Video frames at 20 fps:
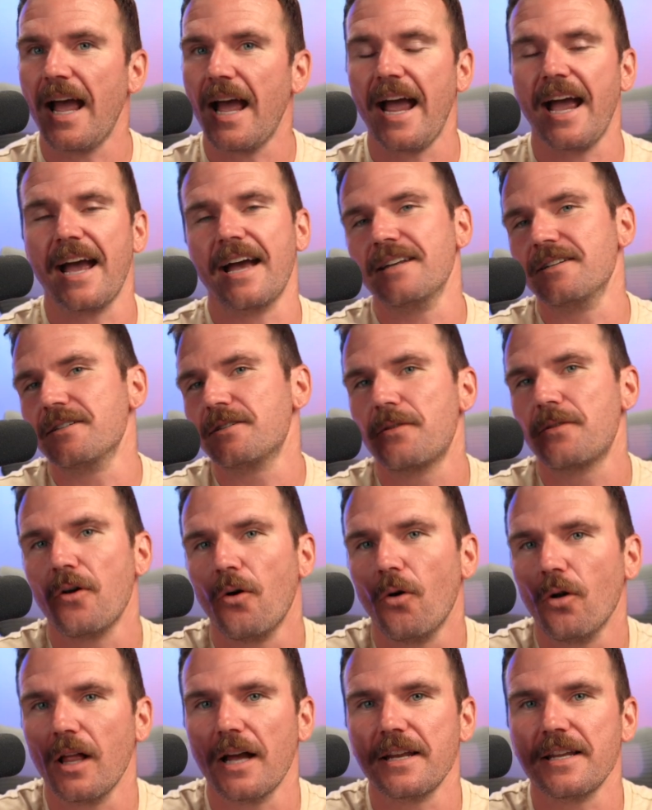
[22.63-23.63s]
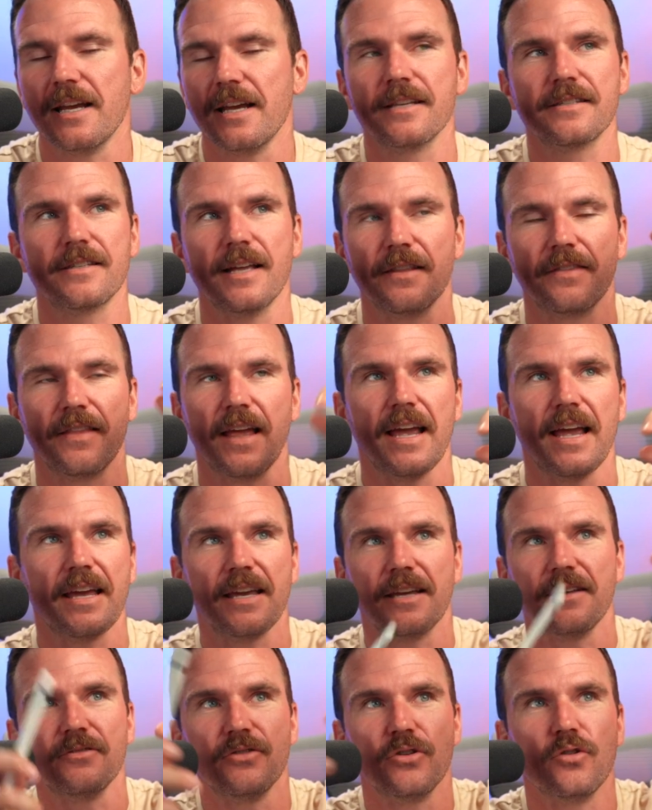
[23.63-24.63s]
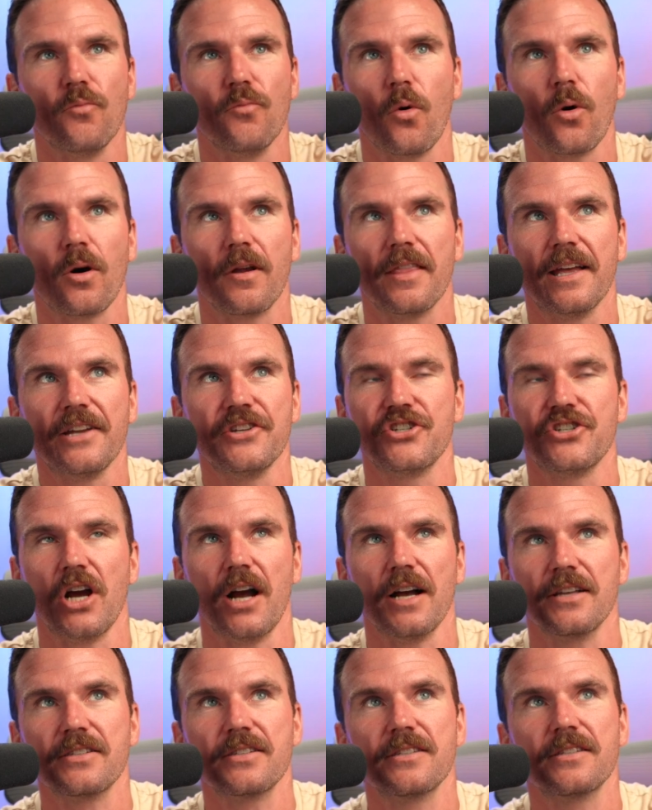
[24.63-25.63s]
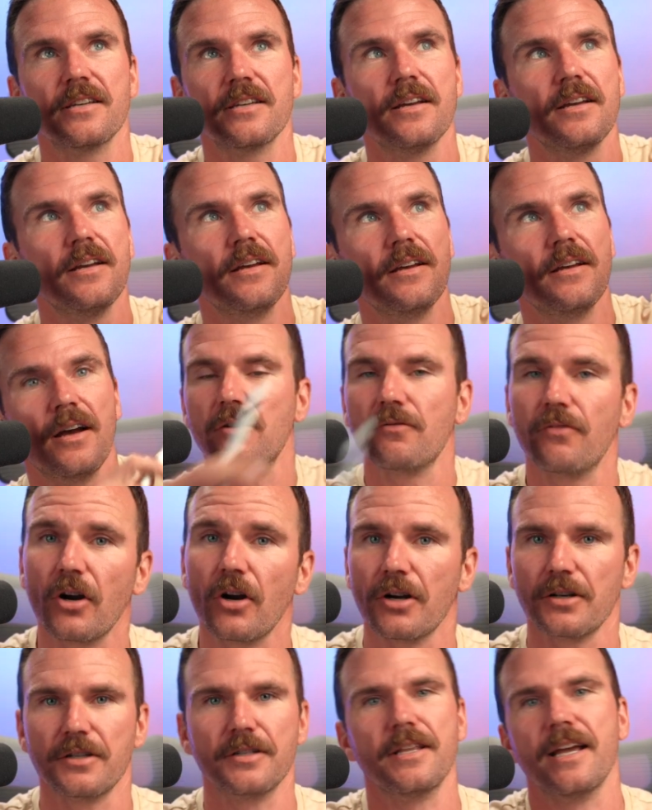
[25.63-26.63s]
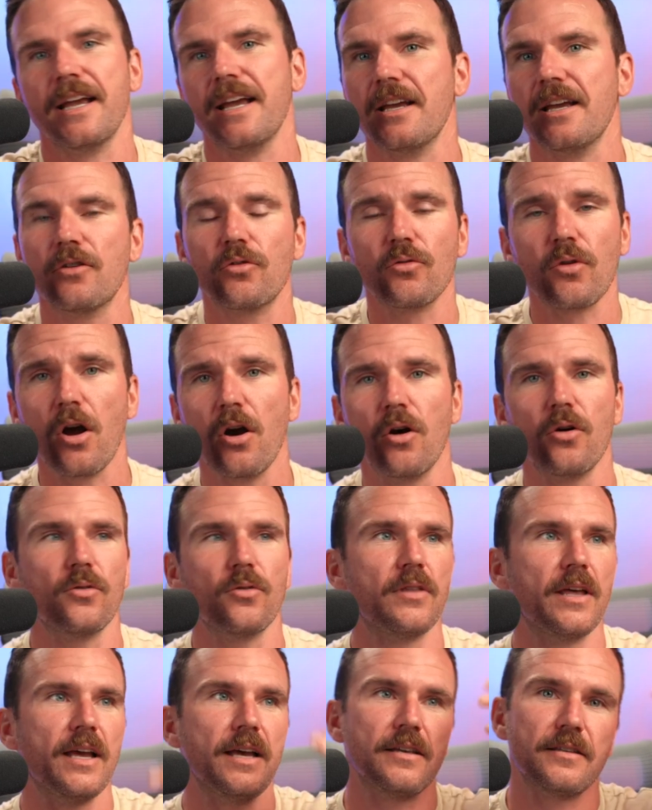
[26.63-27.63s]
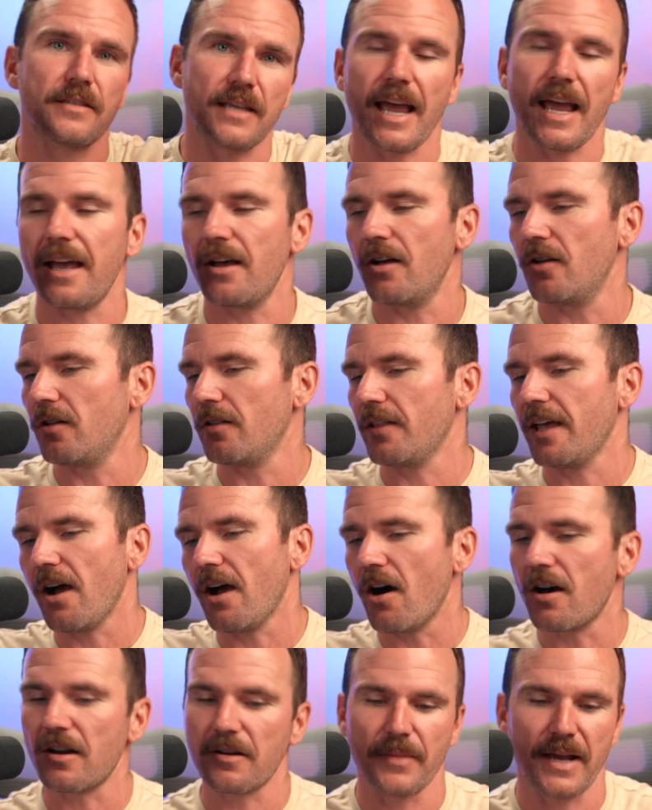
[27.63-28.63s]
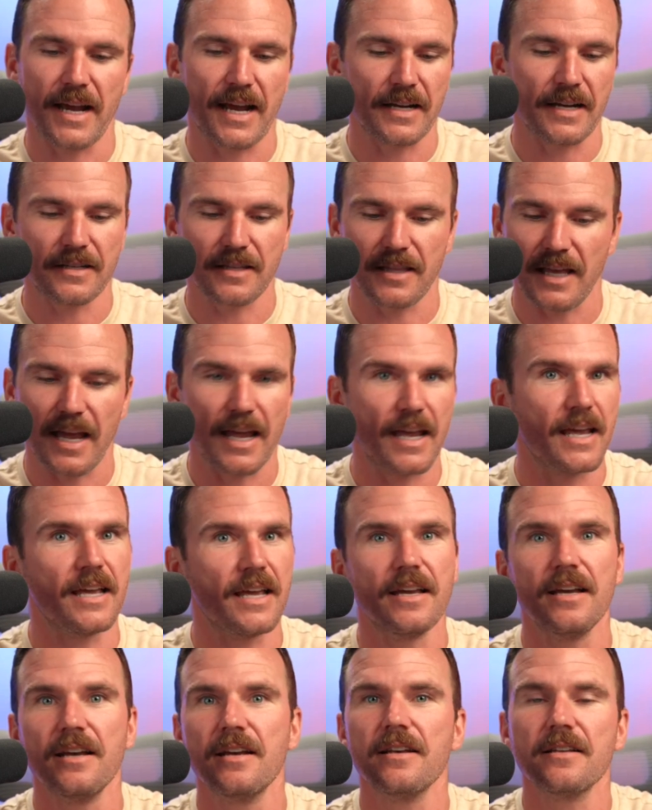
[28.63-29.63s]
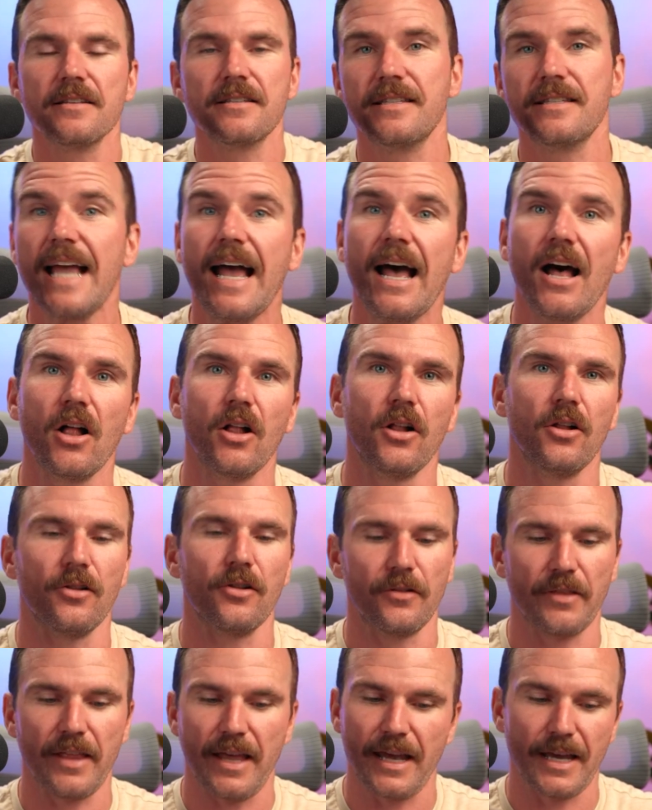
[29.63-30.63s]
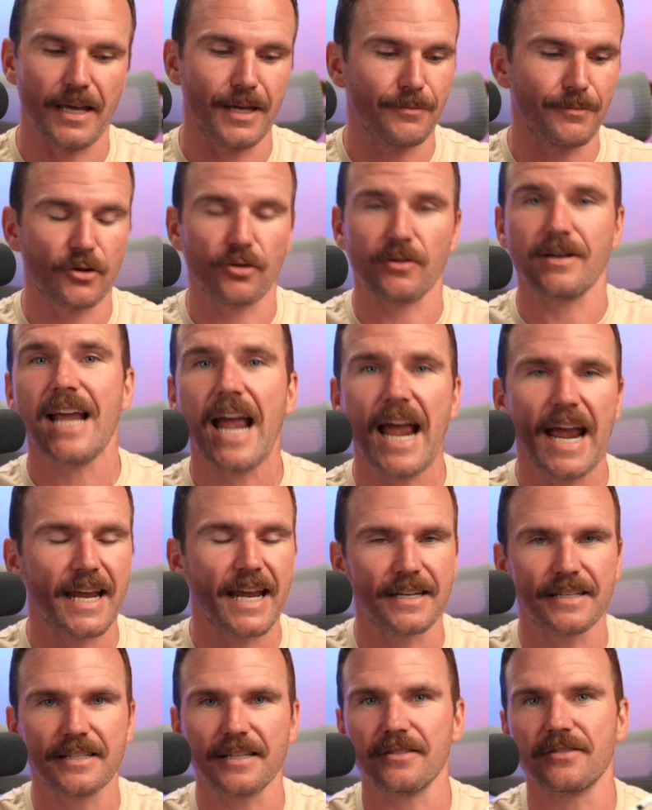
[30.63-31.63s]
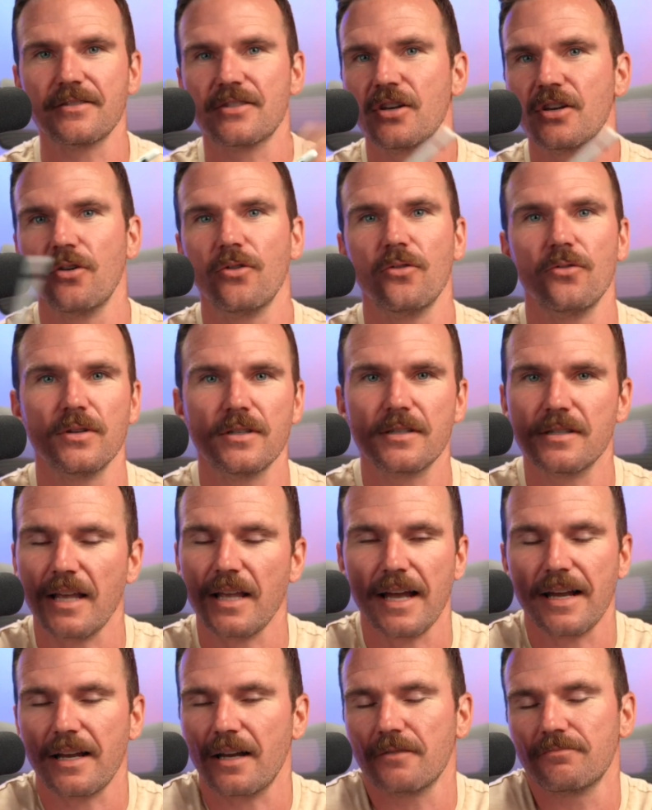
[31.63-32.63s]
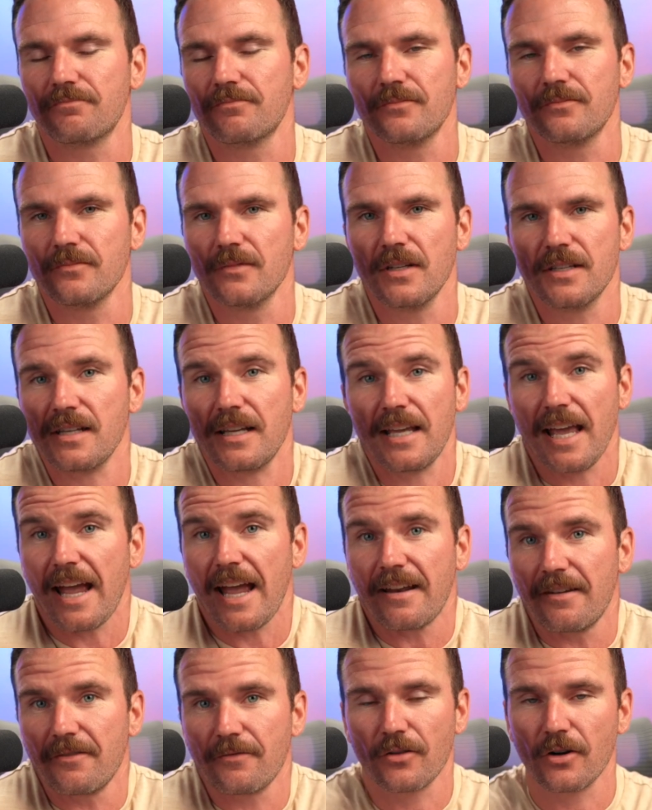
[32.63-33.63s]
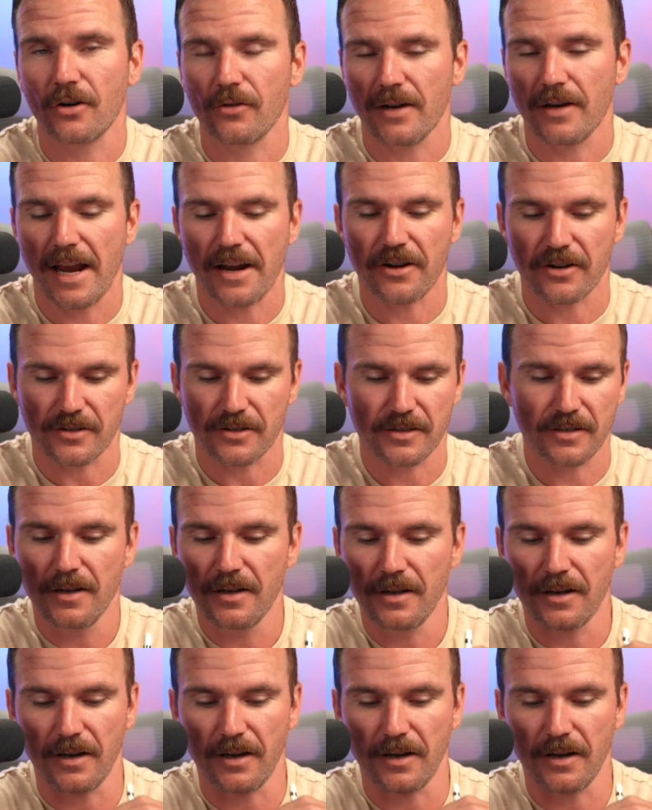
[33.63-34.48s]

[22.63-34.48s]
and the whole idea is that they do more than just convert. They grow, they scale, they automate, they sell, they create. And so it's like it's a kit for creators.